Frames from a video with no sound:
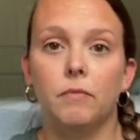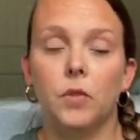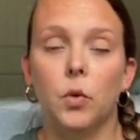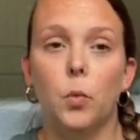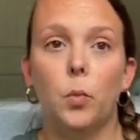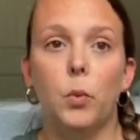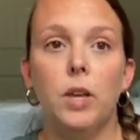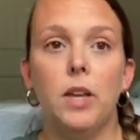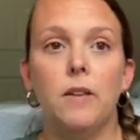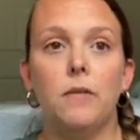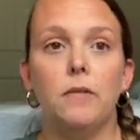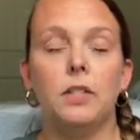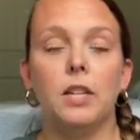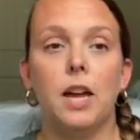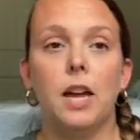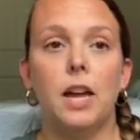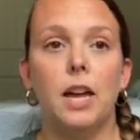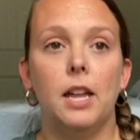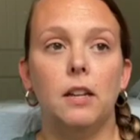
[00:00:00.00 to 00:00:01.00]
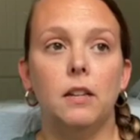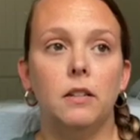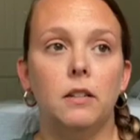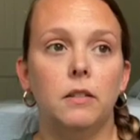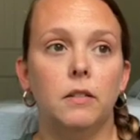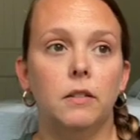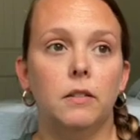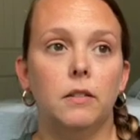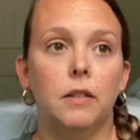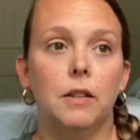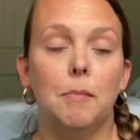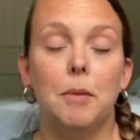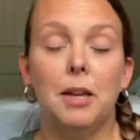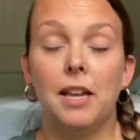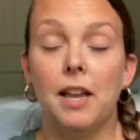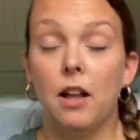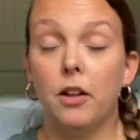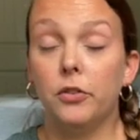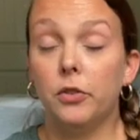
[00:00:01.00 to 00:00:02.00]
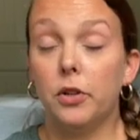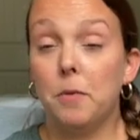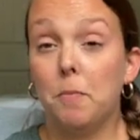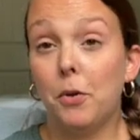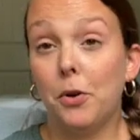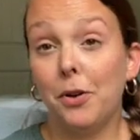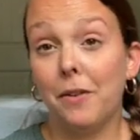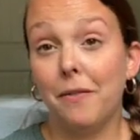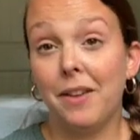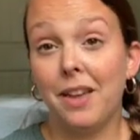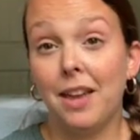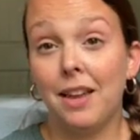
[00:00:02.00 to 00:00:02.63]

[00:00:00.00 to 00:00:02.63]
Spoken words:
We've done the McElderry Book of